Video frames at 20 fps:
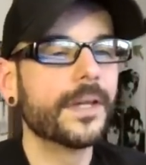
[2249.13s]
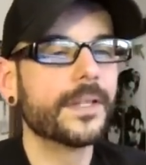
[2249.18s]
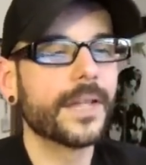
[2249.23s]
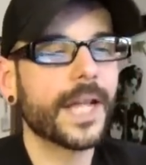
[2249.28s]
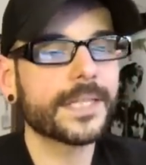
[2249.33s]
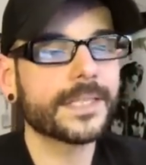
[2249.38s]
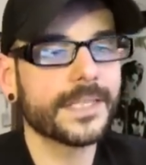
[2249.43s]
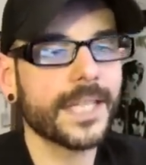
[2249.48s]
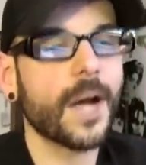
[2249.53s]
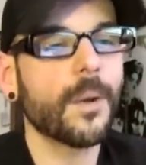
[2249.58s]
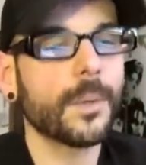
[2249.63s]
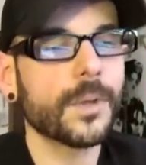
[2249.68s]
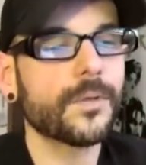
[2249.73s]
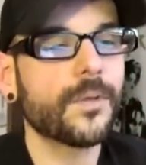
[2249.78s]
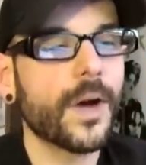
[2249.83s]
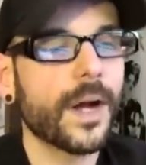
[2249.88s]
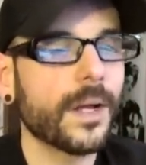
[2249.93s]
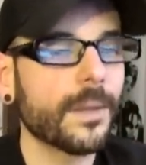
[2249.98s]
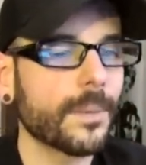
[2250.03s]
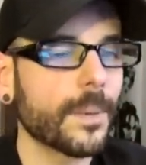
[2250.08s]
That's not what
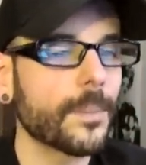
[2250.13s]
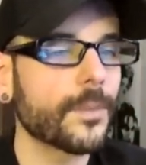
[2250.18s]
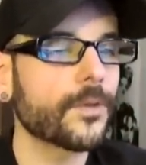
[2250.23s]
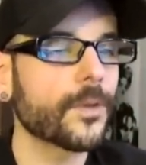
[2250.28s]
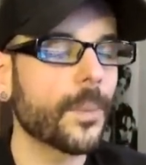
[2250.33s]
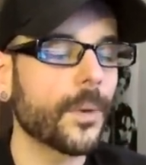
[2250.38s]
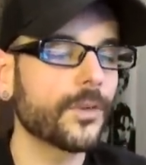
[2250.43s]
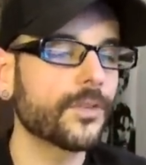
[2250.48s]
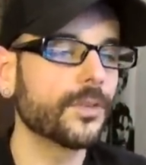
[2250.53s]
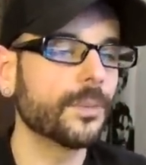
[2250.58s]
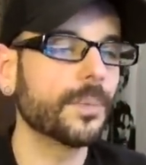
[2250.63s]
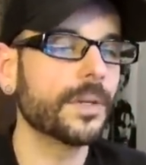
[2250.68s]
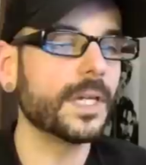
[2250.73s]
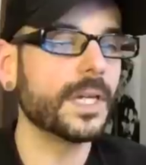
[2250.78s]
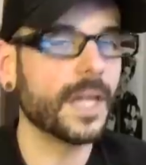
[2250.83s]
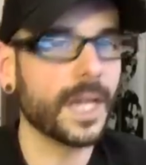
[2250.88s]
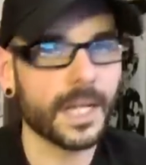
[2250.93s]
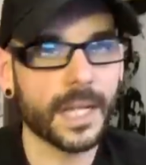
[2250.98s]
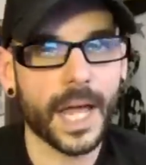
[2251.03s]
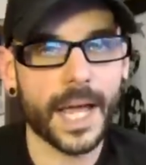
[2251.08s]
Fire Emblem is supposed to
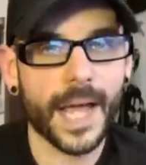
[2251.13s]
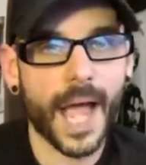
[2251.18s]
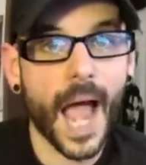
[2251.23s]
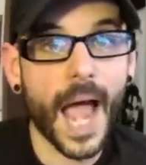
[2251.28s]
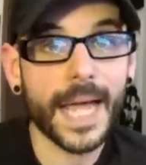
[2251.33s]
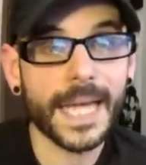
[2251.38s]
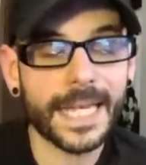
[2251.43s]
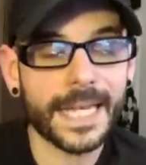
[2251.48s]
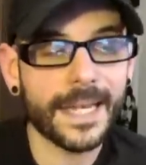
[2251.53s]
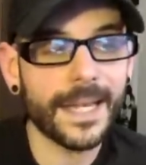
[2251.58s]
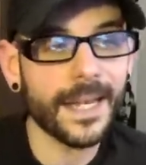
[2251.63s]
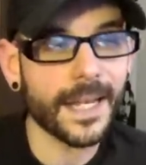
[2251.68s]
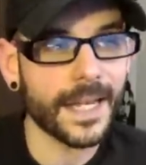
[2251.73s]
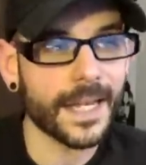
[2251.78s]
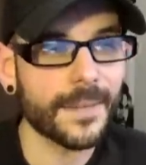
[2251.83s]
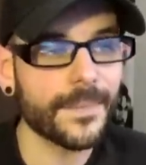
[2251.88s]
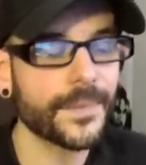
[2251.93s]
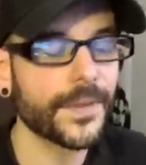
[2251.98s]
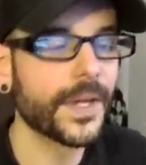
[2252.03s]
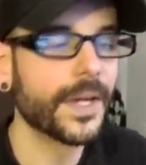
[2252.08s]
be. And like, I get
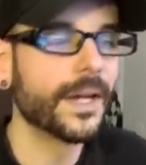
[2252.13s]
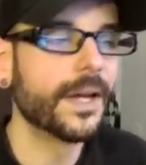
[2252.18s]
it.